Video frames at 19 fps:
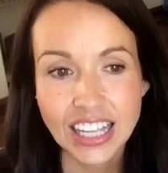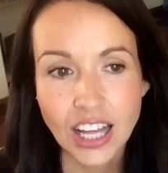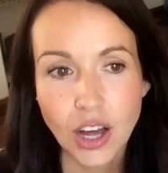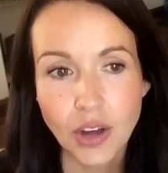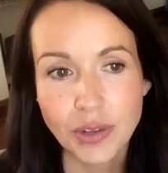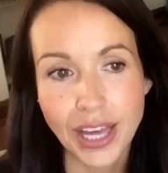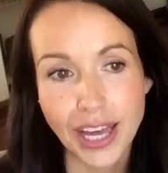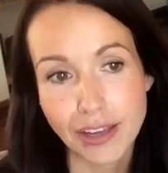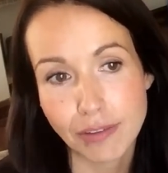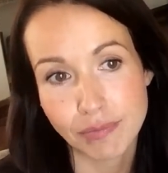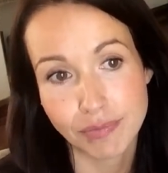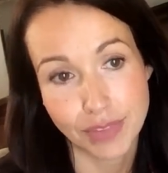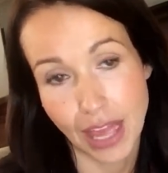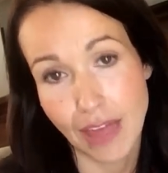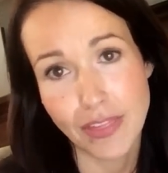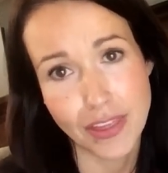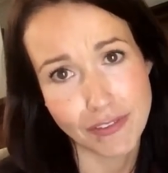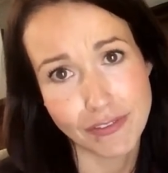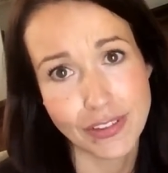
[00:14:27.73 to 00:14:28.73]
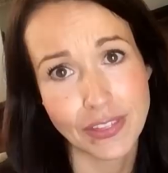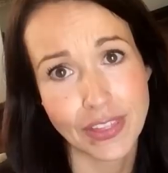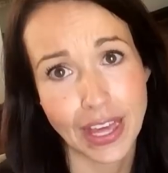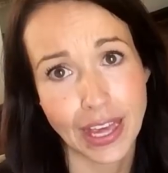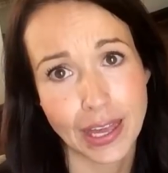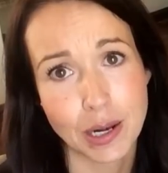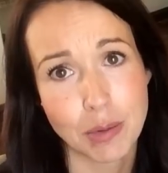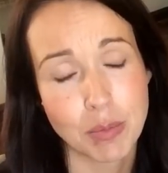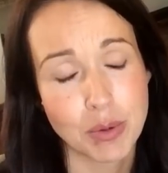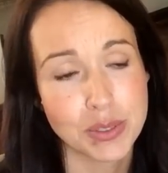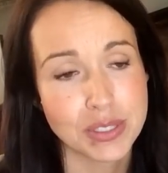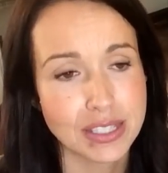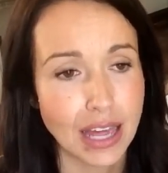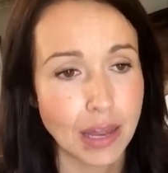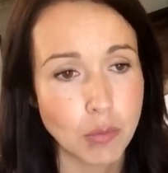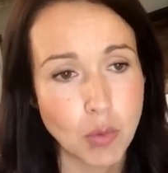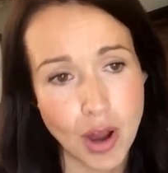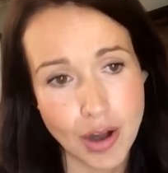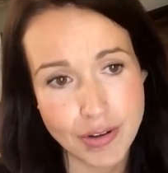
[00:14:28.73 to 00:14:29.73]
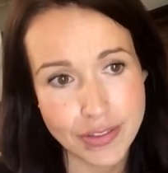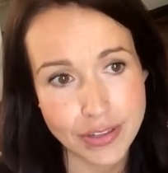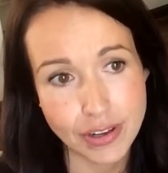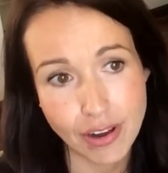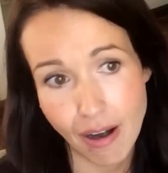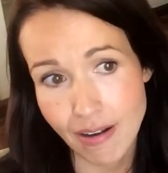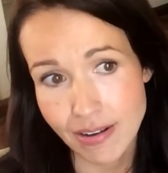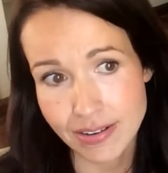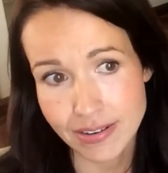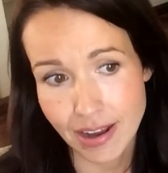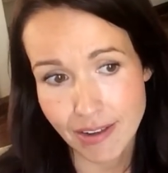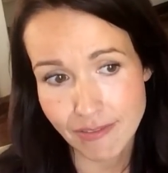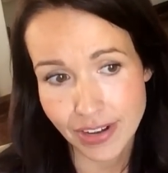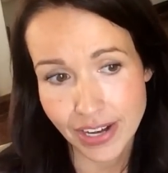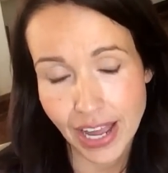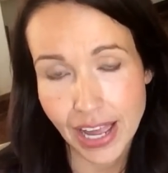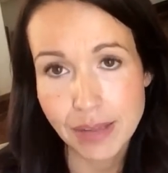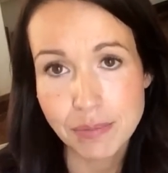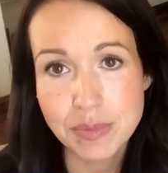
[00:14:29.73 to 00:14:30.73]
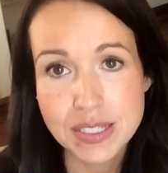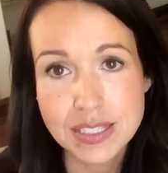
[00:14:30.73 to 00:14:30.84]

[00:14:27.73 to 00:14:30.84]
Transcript: Oh yeah, and they feed the animals and water the garden every day.